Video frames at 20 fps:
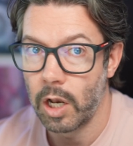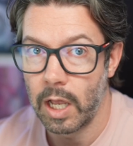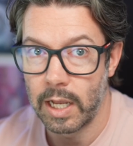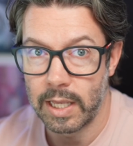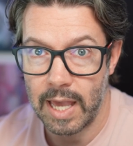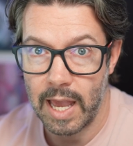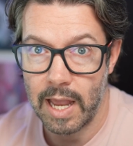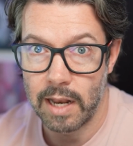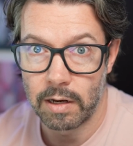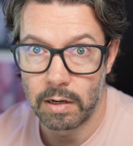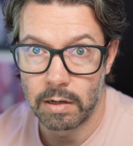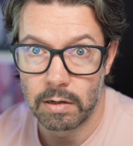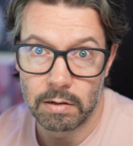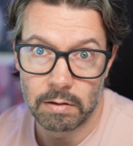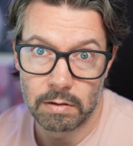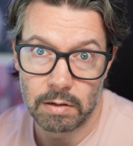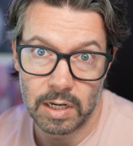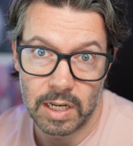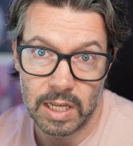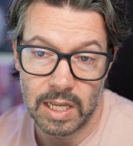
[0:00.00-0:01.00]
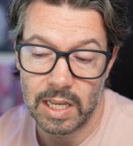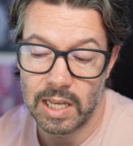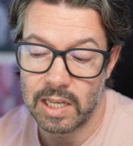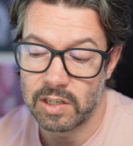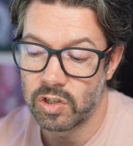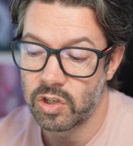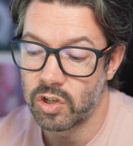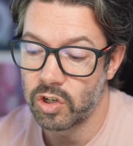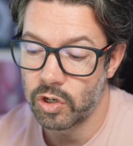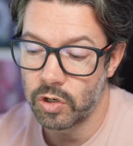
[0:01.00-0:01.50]
again,
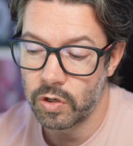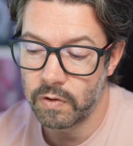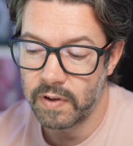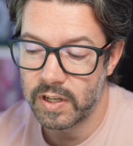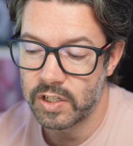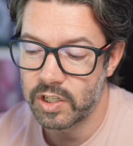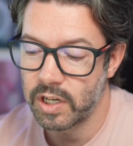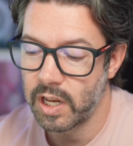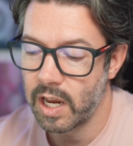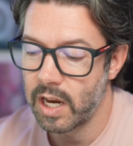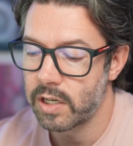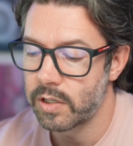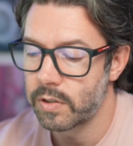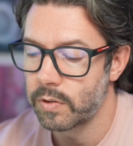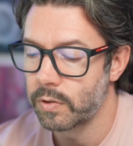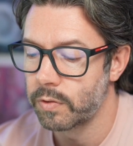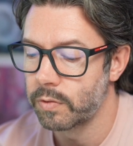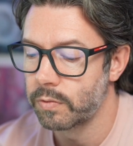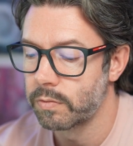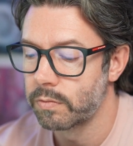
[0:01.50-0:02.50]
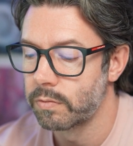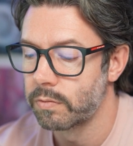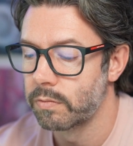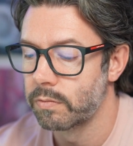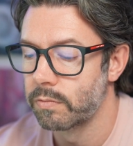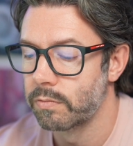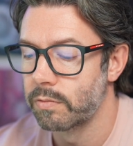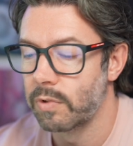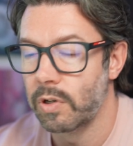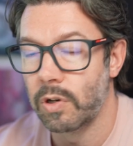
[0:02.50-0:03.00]
is good enough educational,
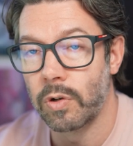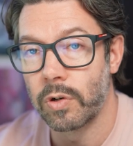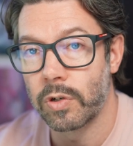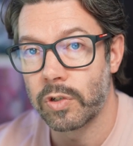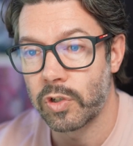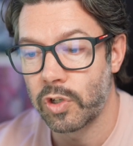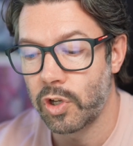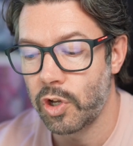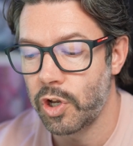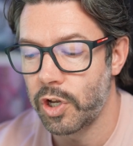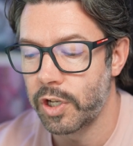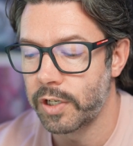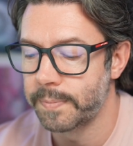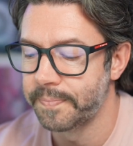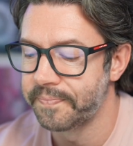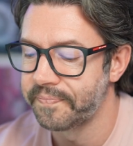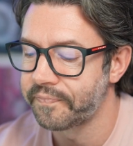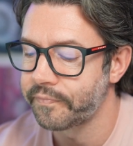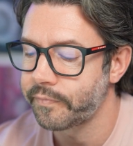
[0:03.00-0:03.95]
looks good,